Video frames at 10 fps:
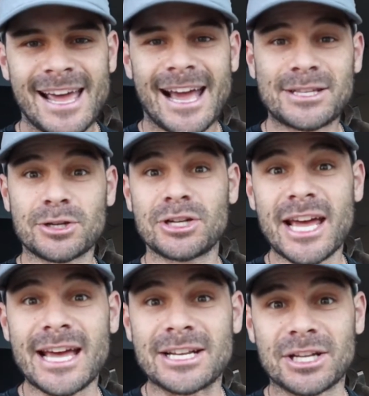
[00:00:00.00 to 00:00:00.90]
And so she
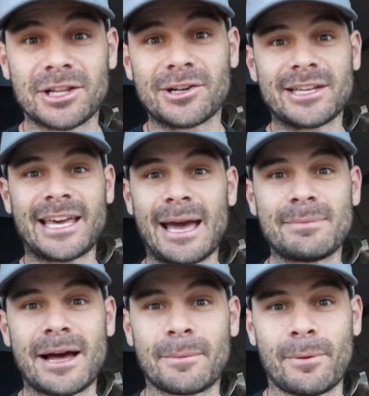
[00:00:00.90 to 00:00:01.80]
did. She literally came
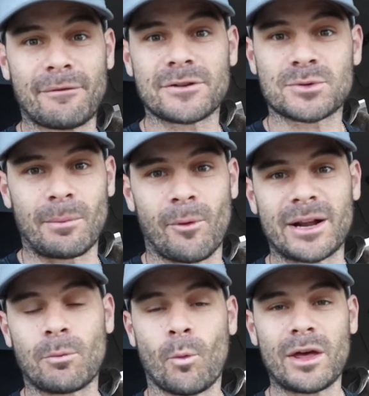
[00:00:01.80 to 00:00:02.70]
down to breakfast one
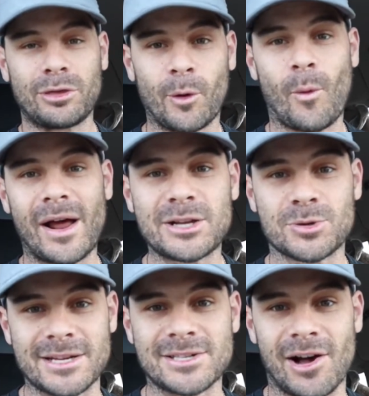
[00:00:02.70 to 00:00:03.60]
morning with her wedding
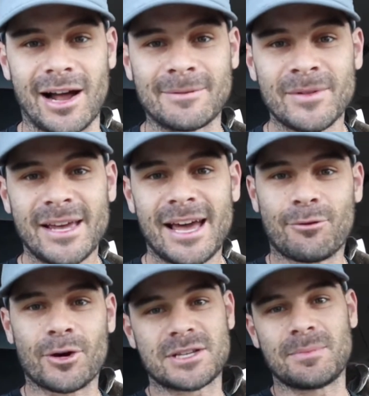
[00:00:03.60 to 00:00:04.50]
dress on. Of
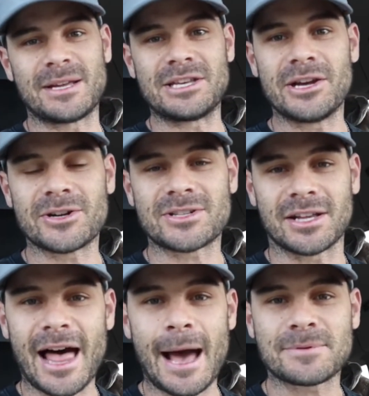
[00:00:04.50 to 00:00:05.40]
course, it had been years
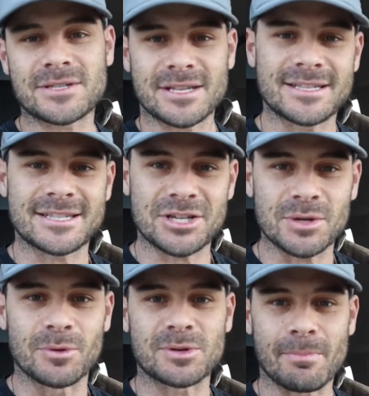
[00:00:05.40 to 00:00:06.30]
elapsed since she
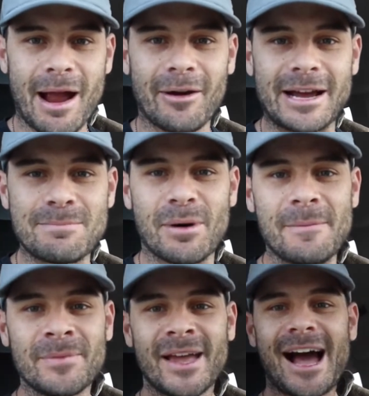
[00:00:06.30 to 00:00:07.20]
was married, but
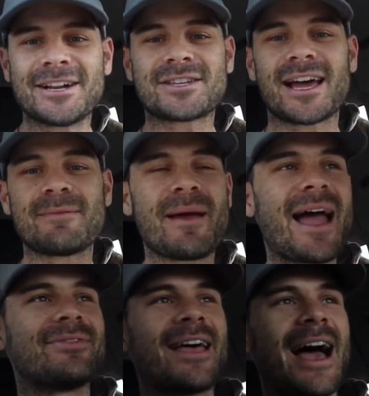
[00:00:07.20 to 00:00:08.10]
I just thought,
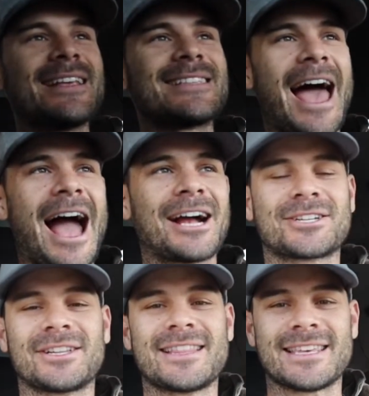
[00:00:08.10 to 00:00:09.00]
man, that is
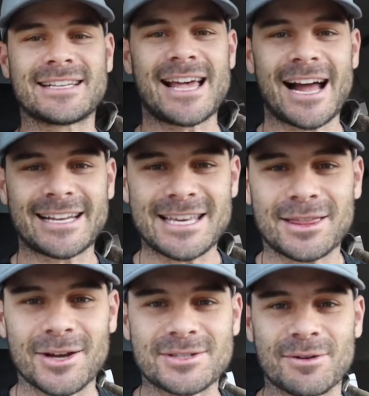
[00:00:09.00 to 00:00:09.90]
actually the exact
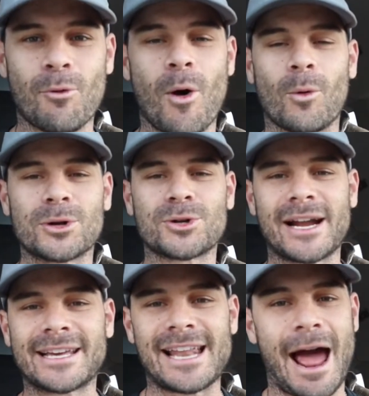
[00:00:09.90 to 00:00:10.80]
ethos of what we're
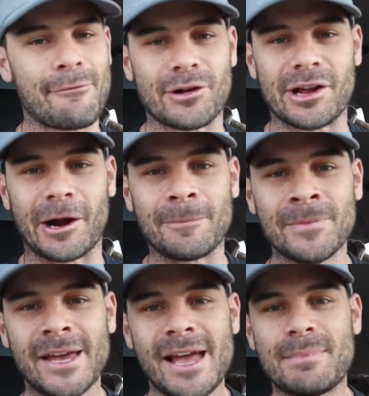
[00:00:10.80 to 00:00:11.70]
trying to get after here.
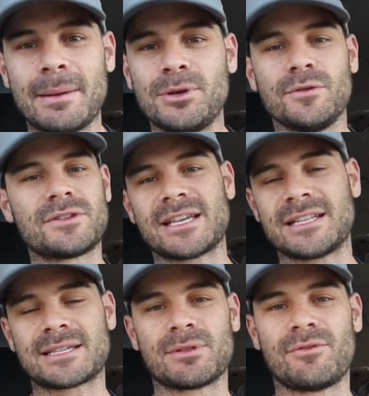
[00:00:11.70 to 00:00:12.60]
Maybe you've seen
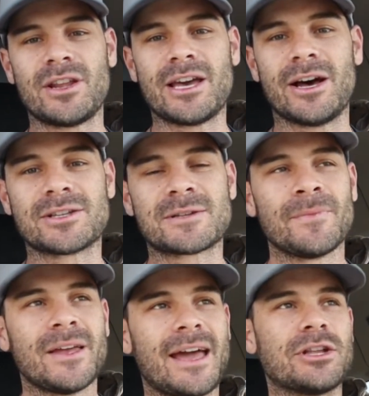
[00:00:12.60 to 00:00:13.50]
some of the videos
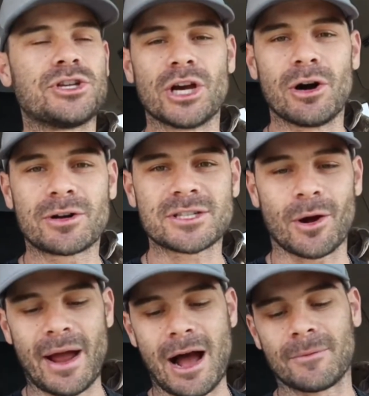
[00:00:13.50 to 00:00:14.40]
and the jokes
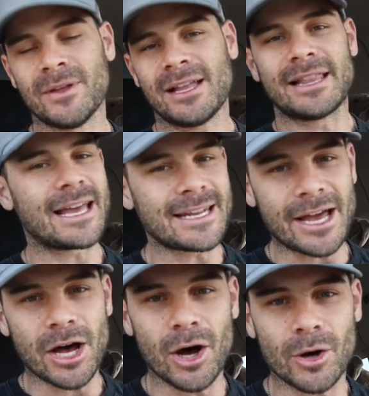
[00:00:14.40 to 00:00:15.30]
around late
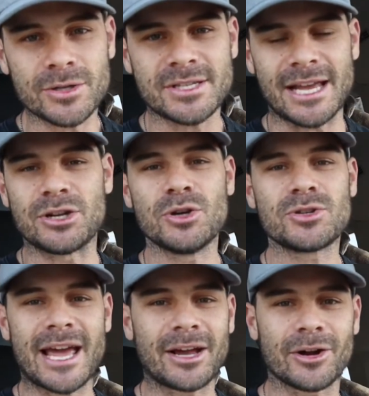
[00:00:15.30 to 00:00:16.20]
night hosts and
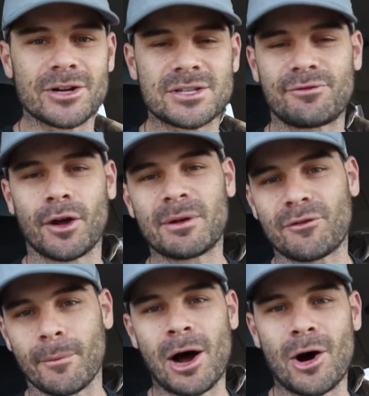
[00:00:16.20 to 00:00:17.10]
news anchors filming
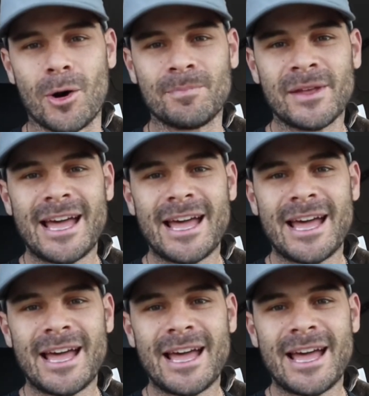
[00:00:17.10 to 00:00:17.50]
from home.